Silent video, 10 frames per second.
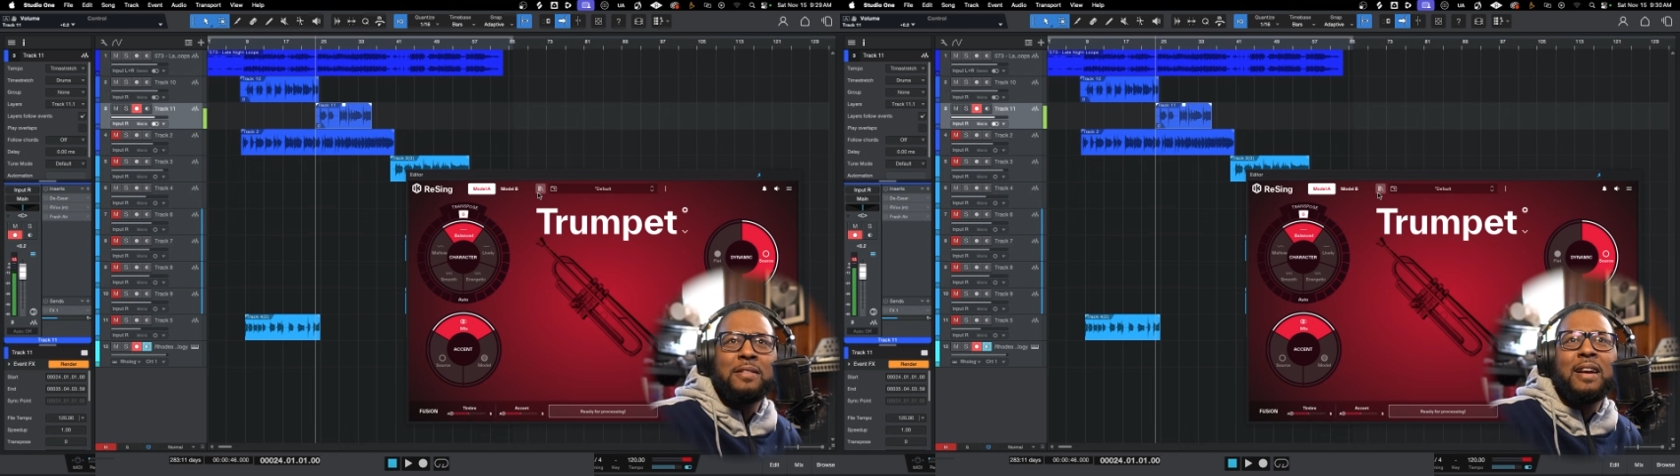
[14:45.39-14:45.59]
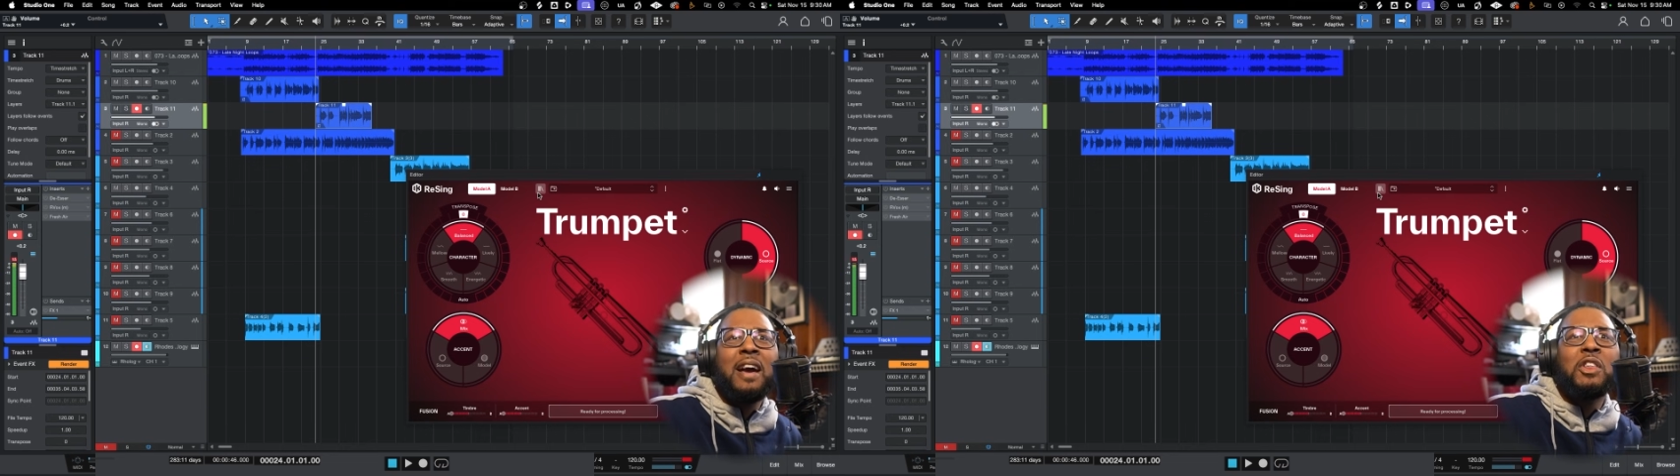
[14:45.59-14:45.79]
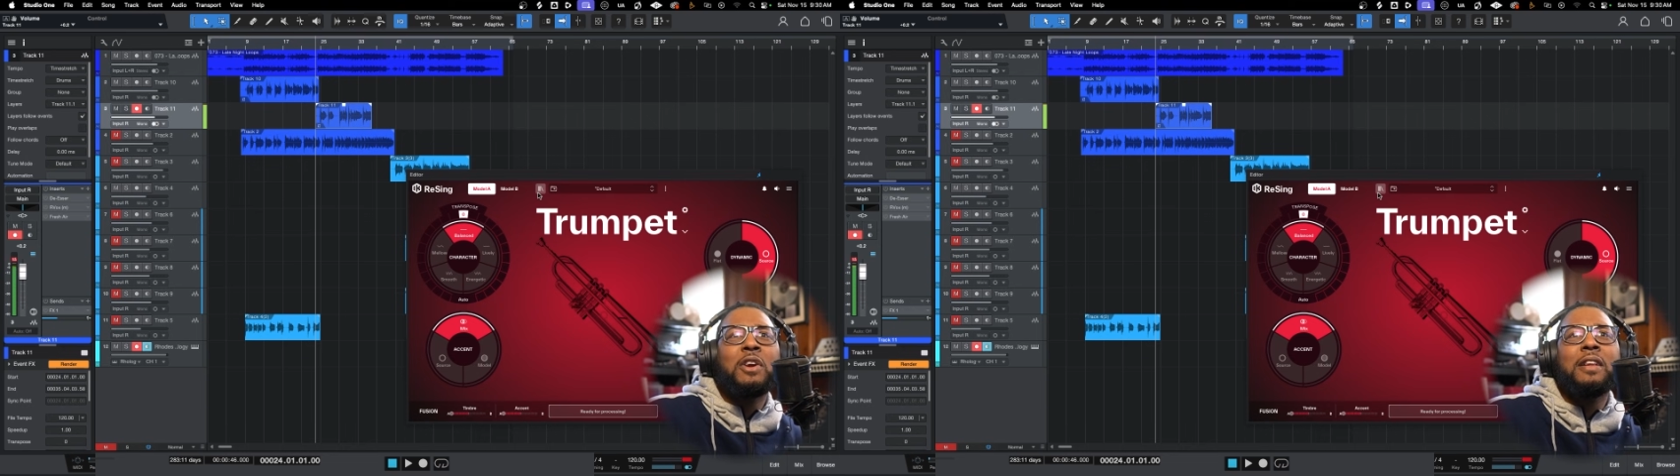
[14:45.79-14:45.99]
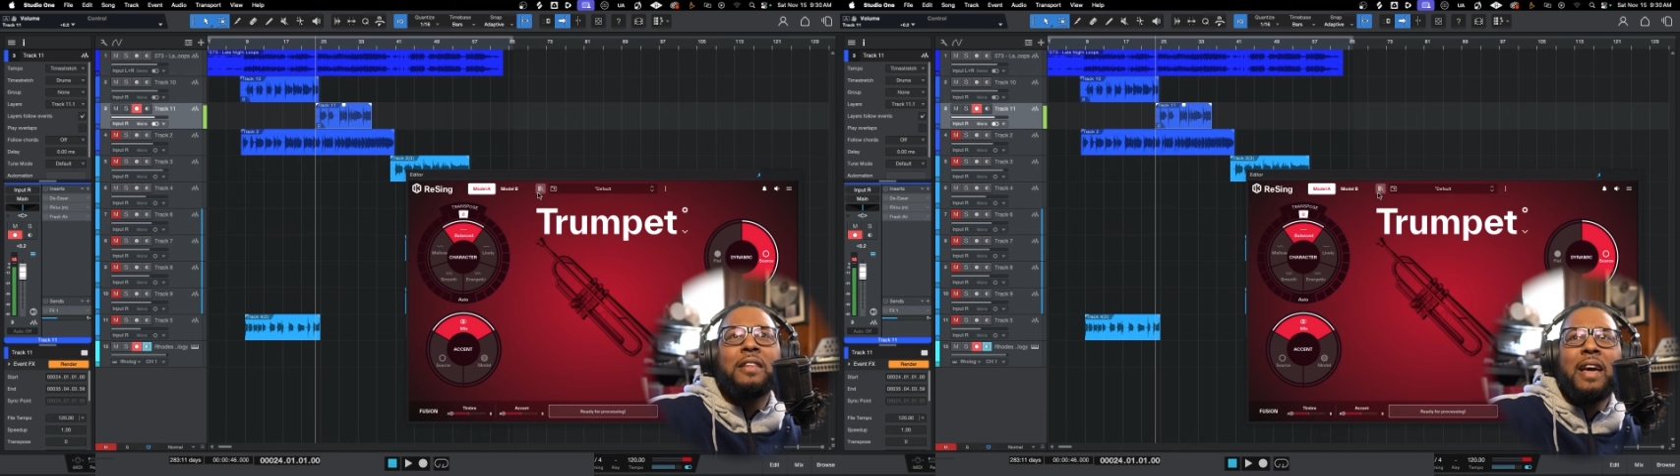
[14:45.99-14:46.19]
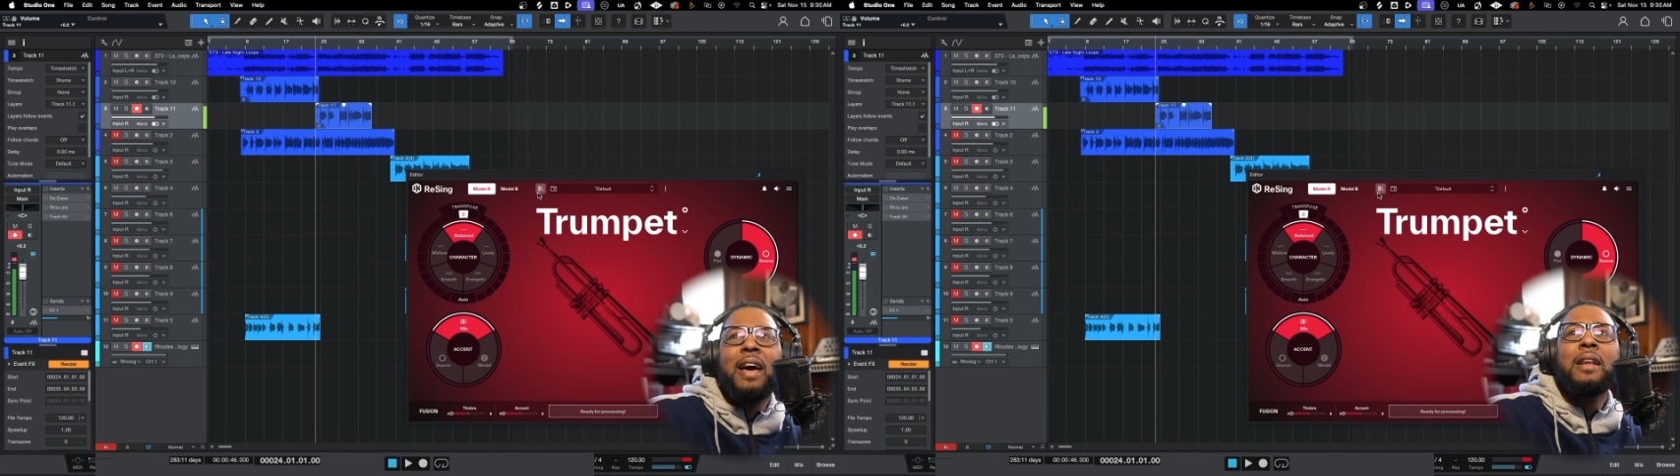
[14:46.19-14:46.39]
I got to look into
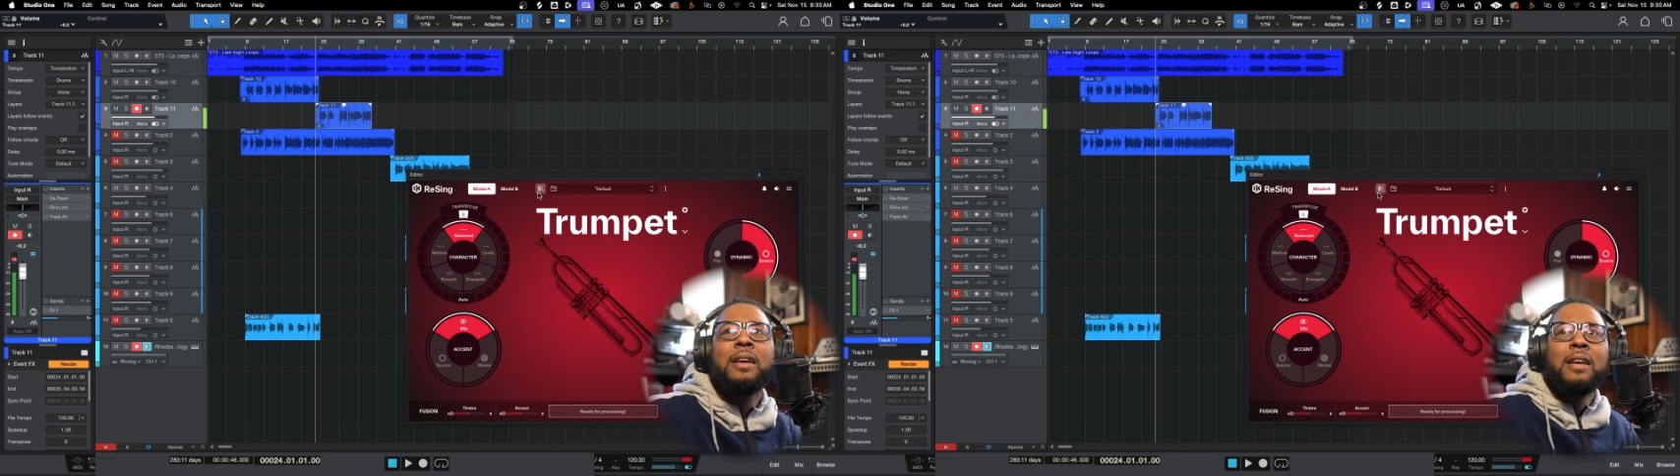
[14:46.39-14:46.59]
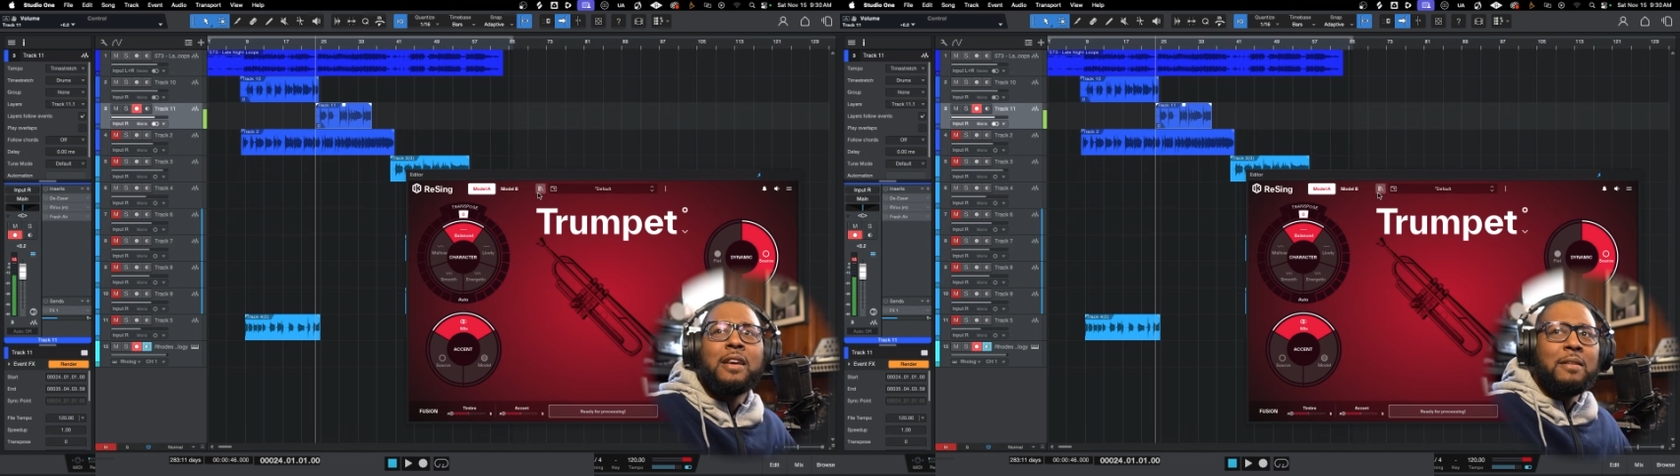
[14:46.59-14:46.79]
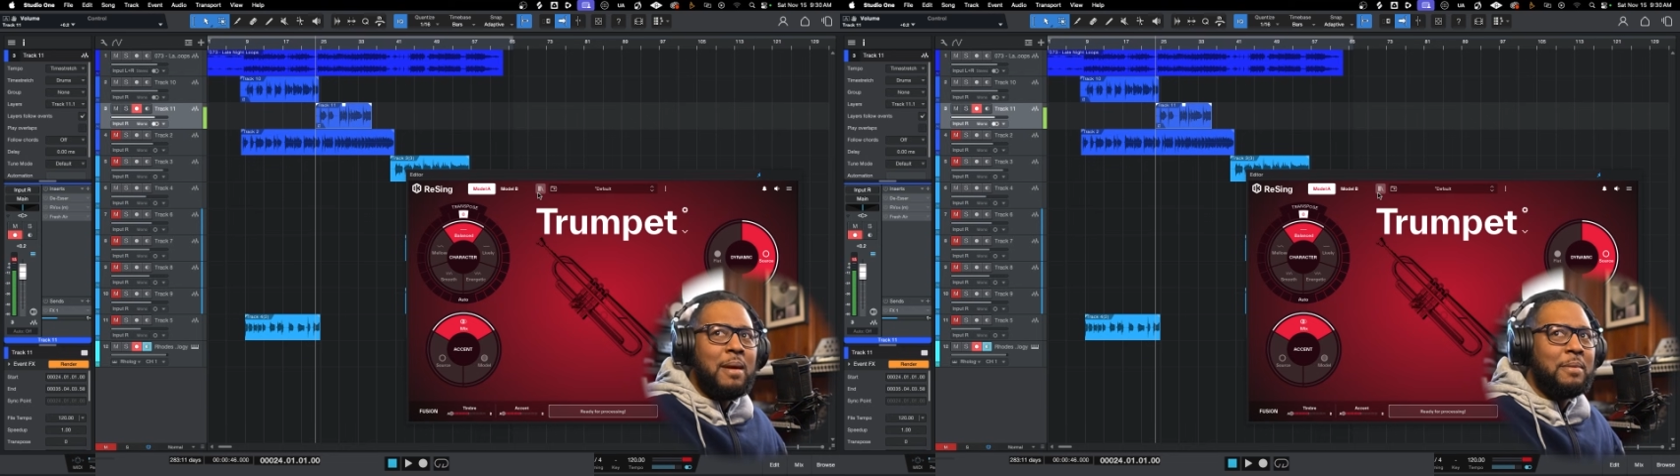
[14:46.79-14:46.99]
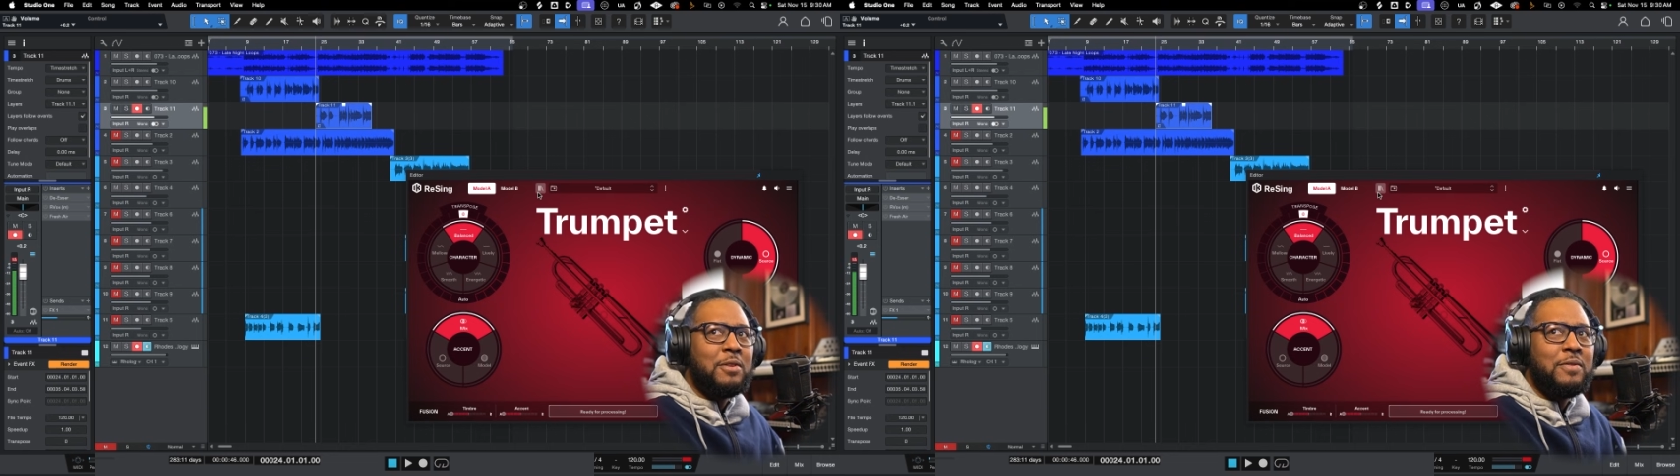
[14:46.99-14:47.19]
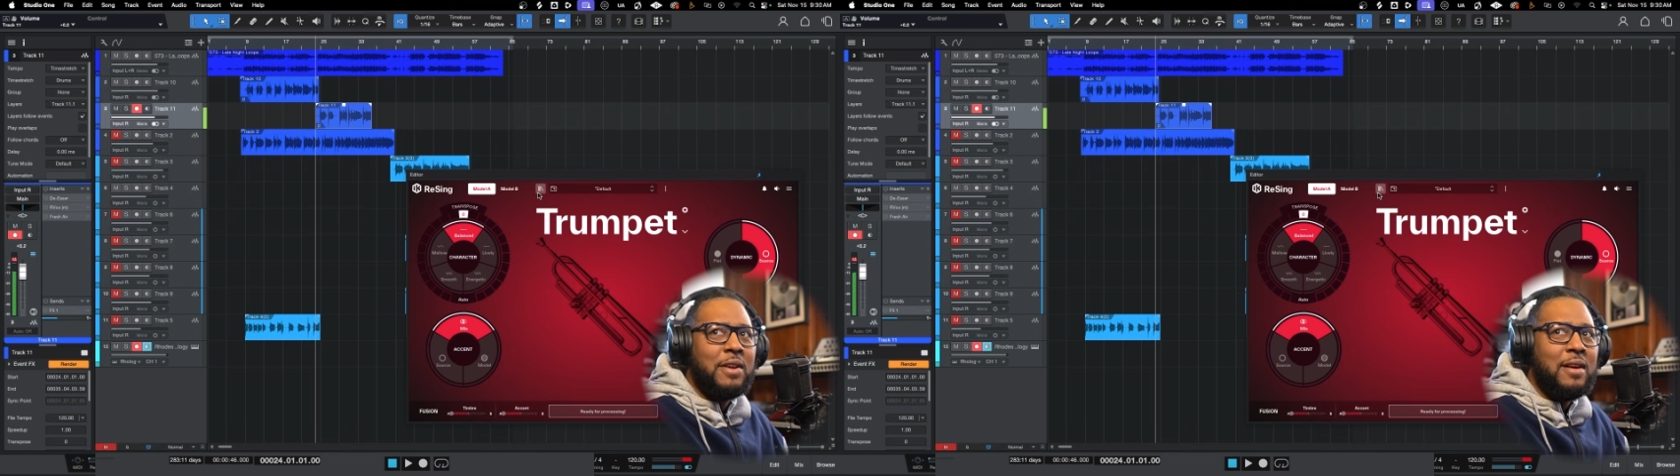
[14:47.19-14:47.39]
that. Maybe
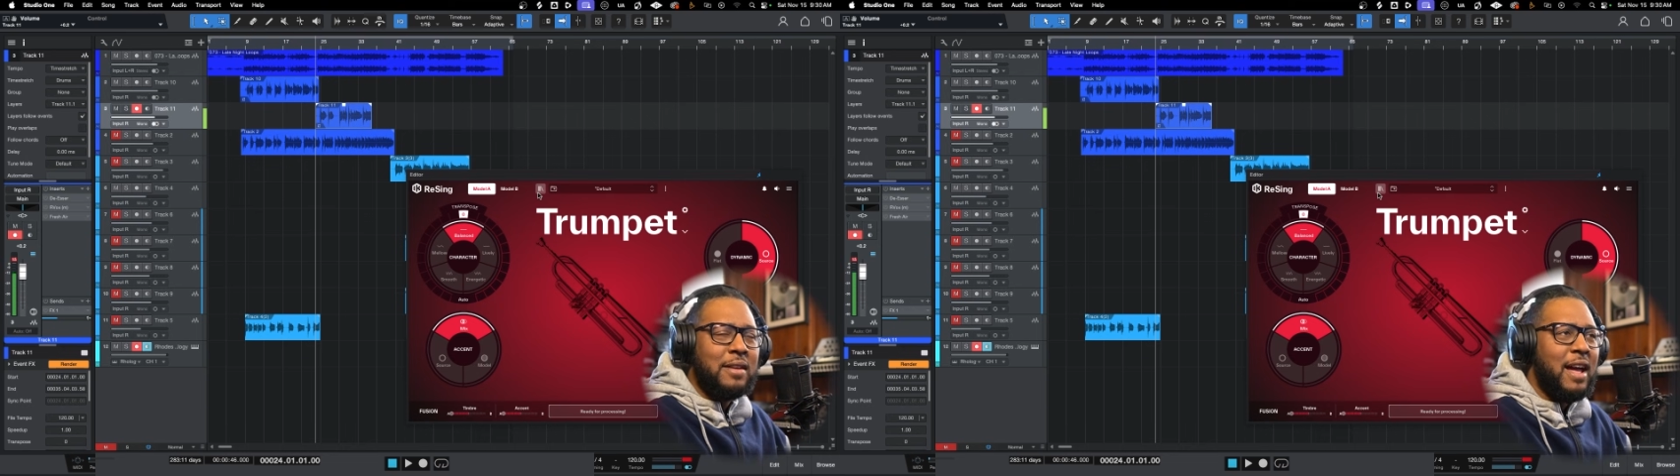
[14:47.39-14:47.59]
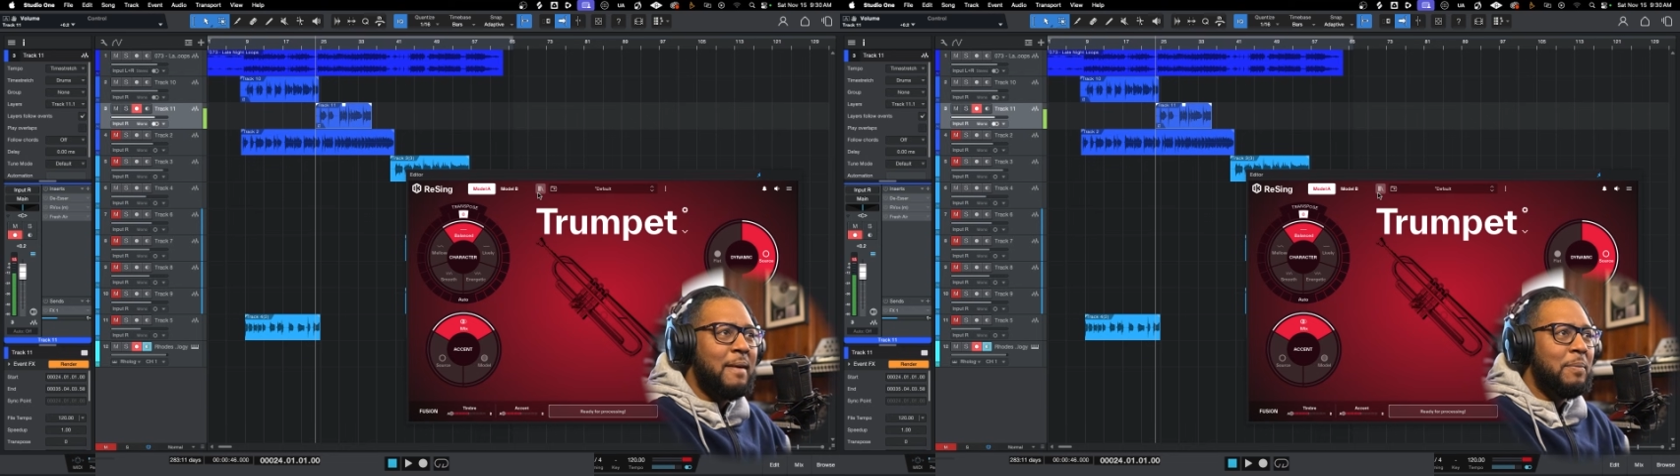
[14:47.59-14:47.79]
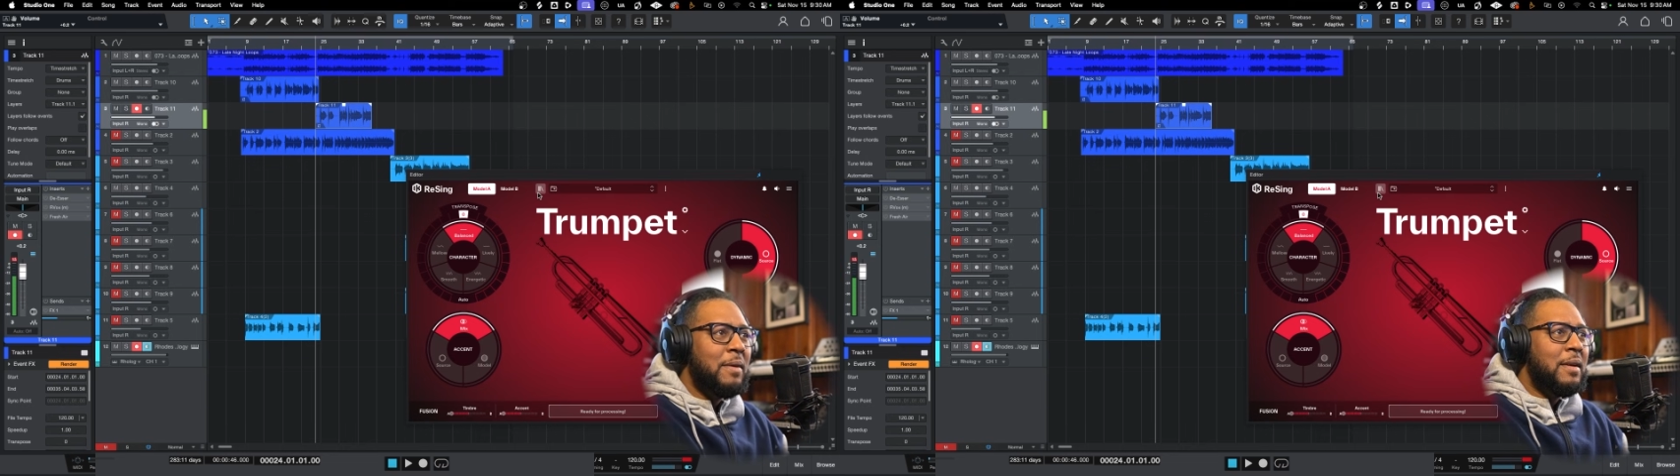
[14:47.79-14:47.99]
do a video on that.